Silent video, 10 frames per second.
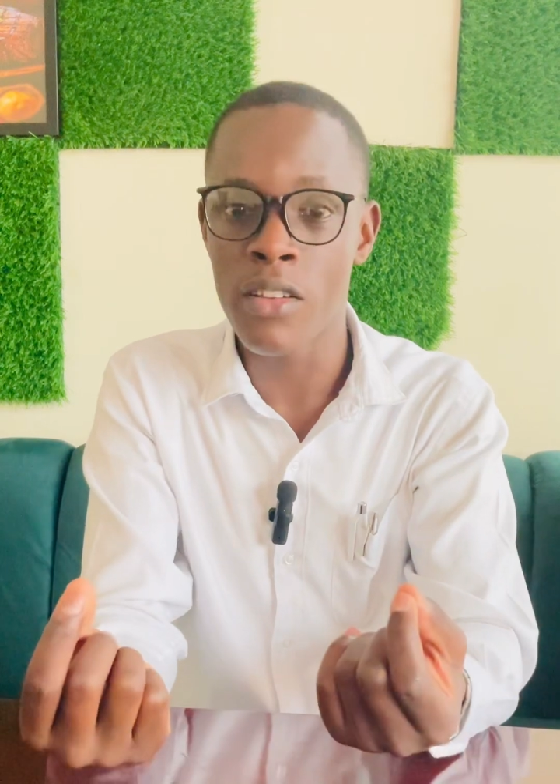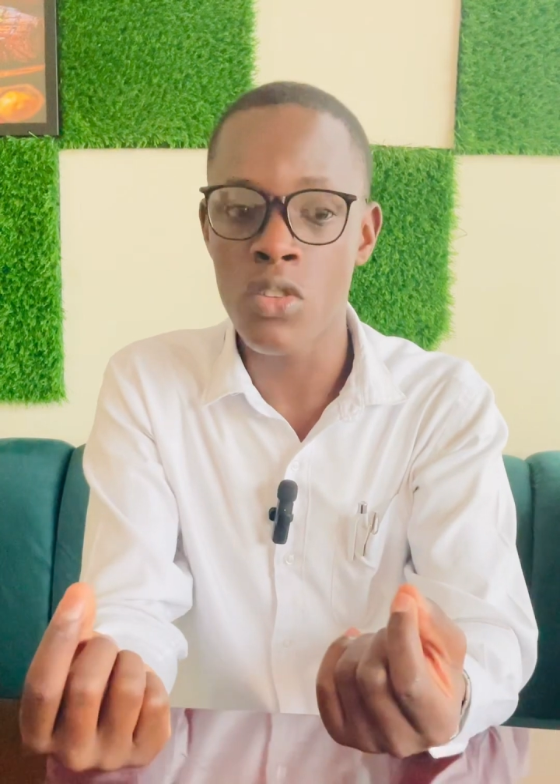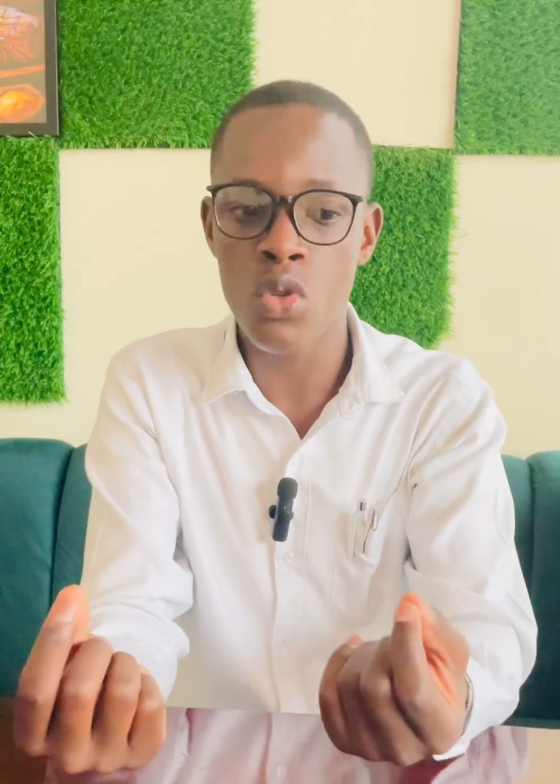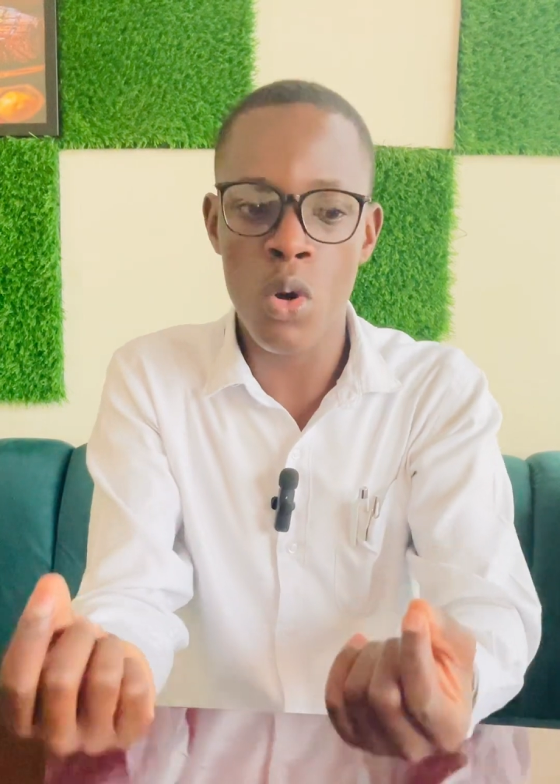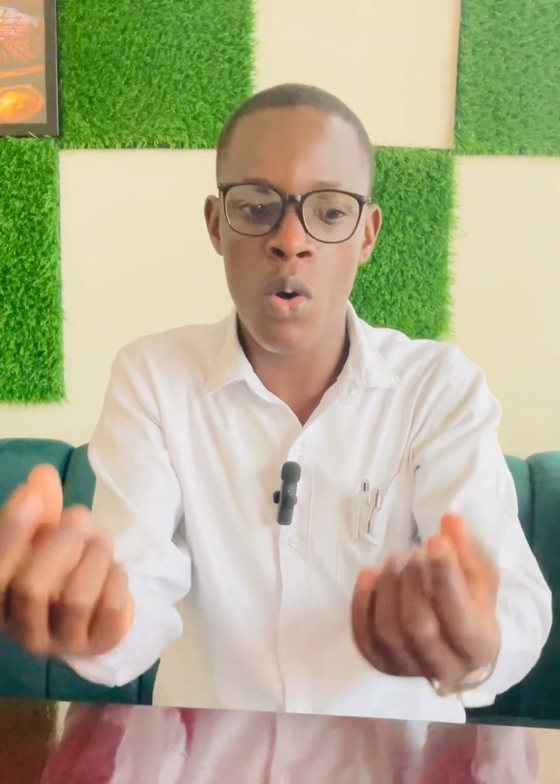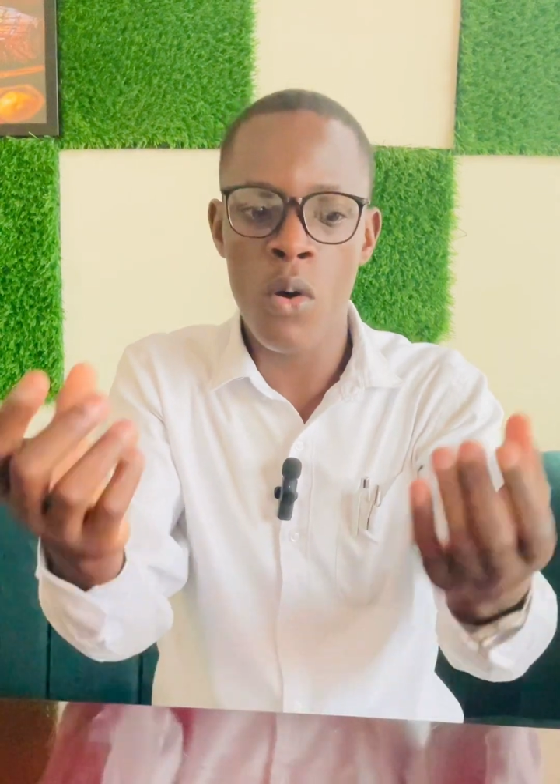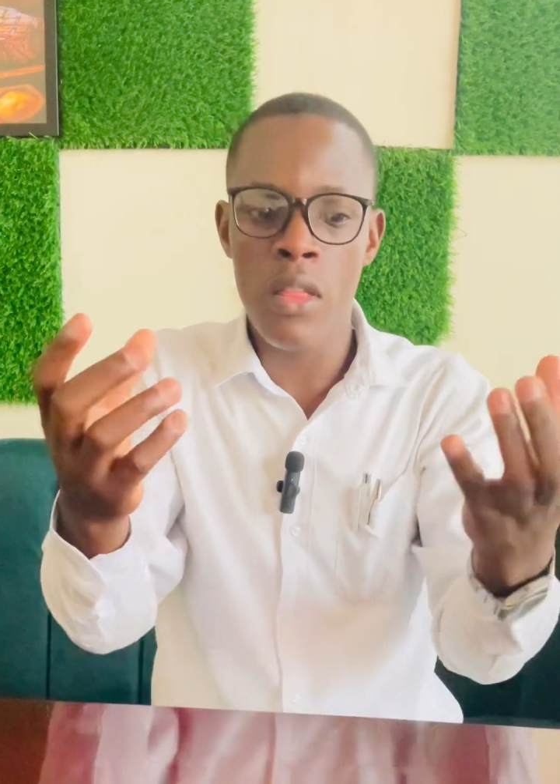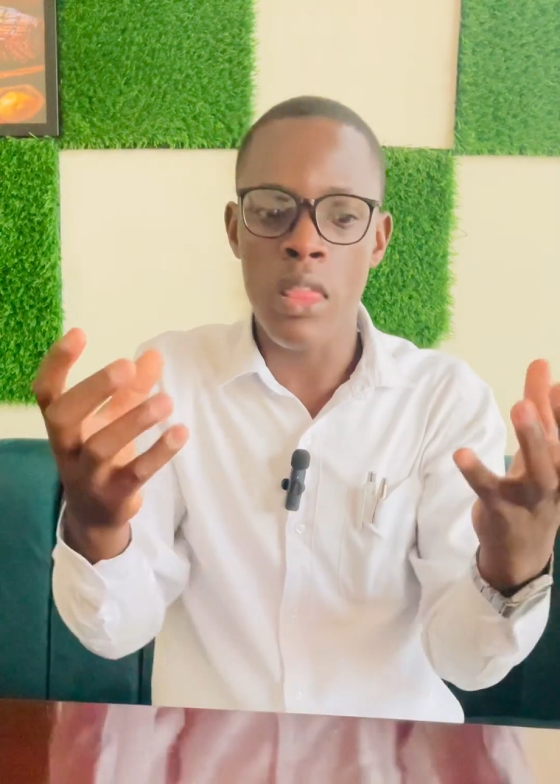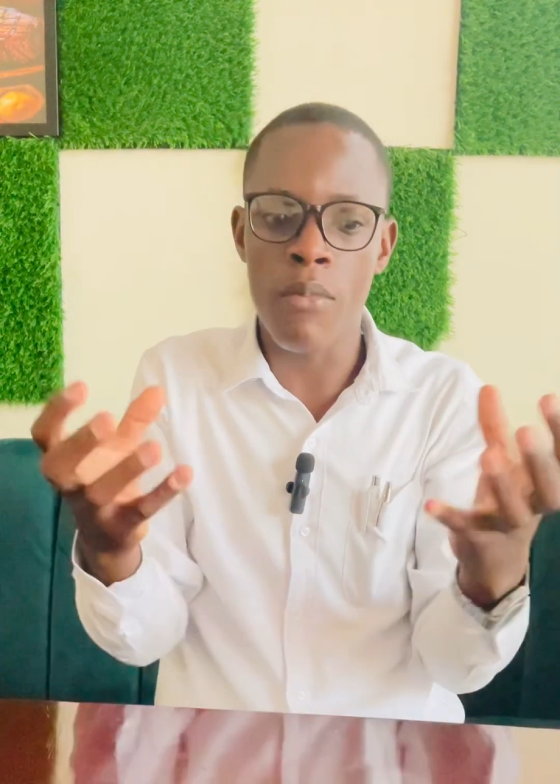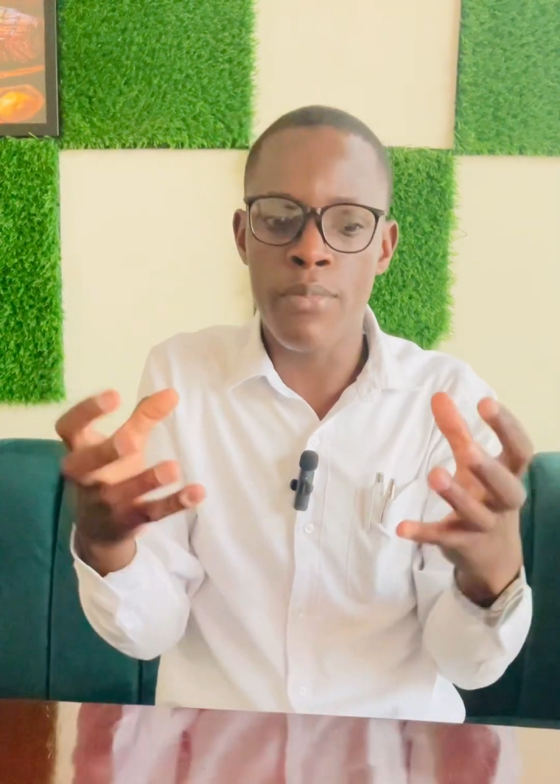So
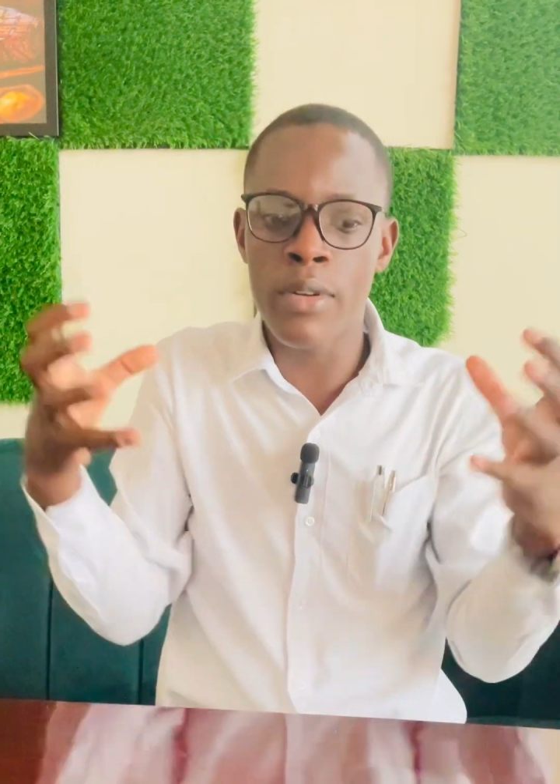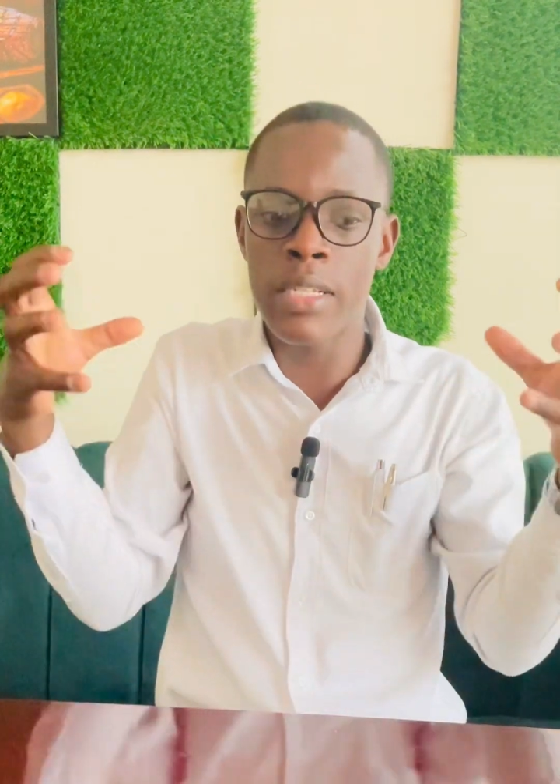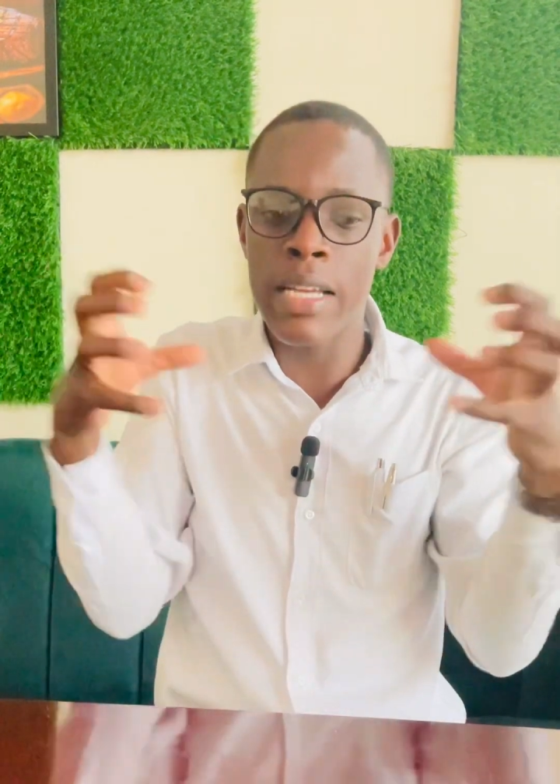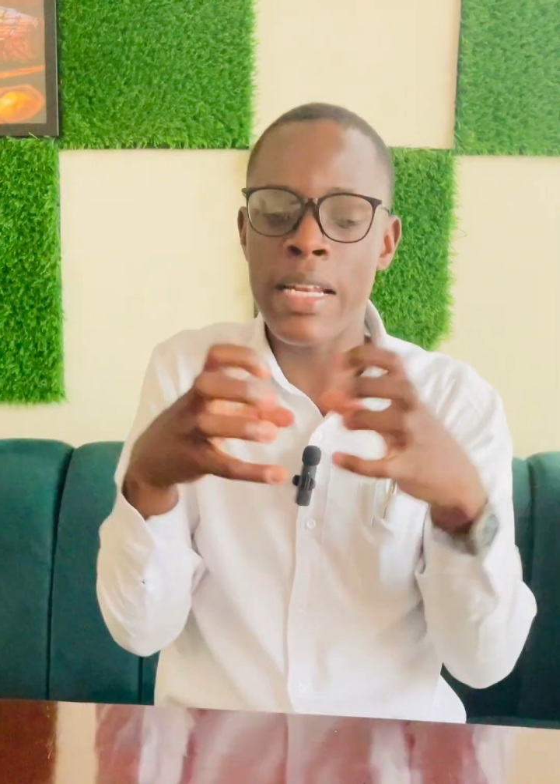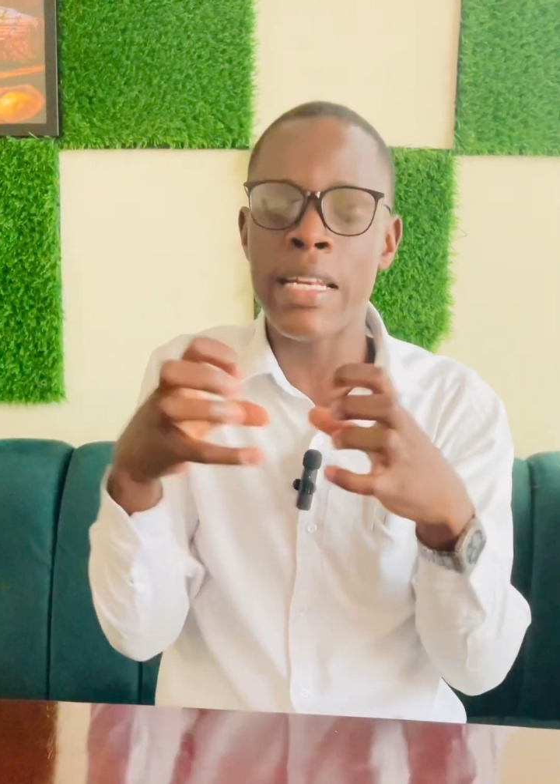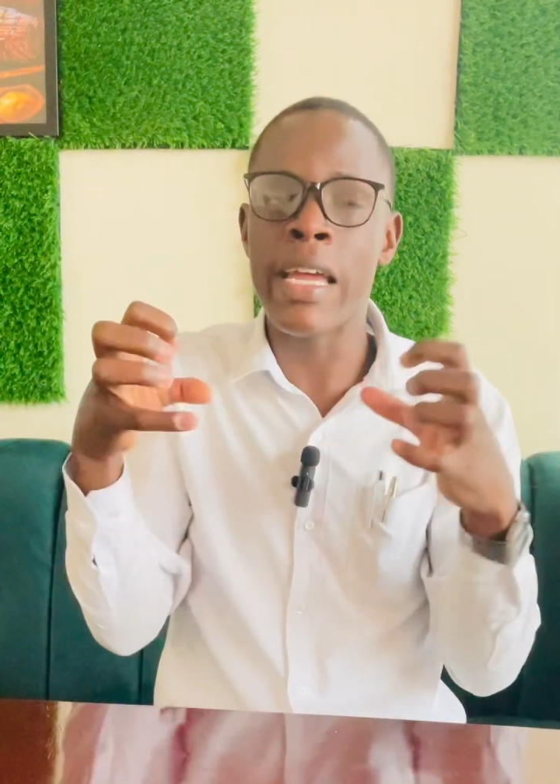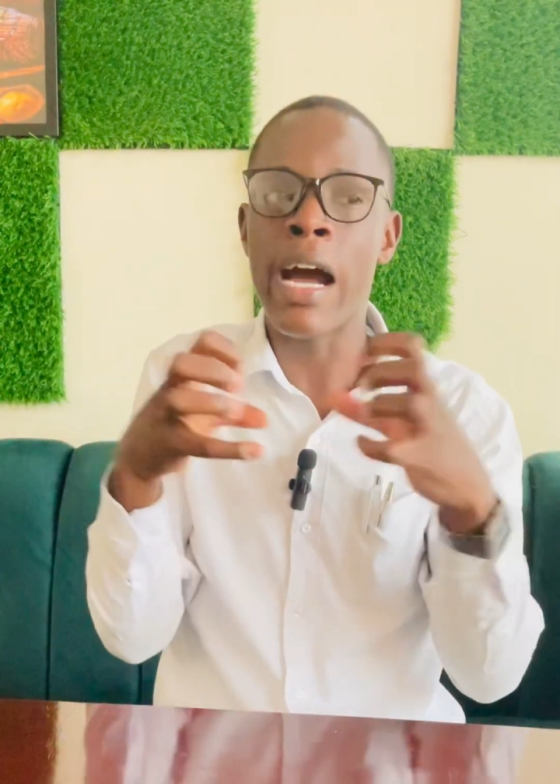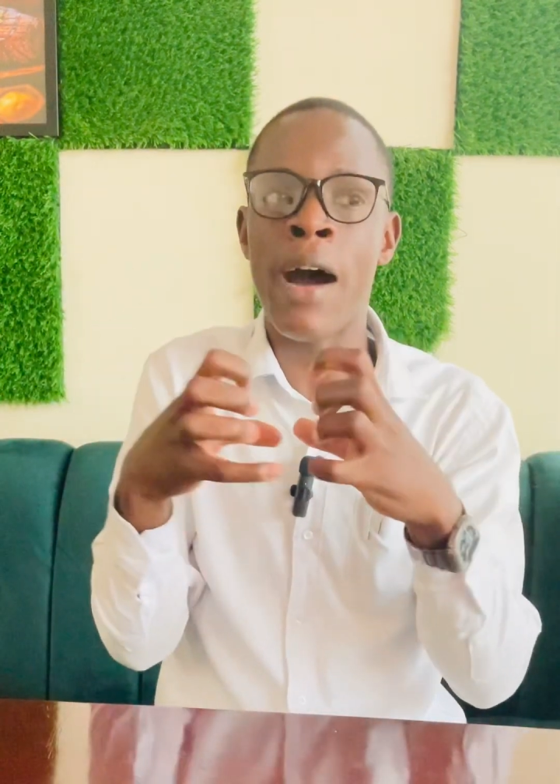they brought in the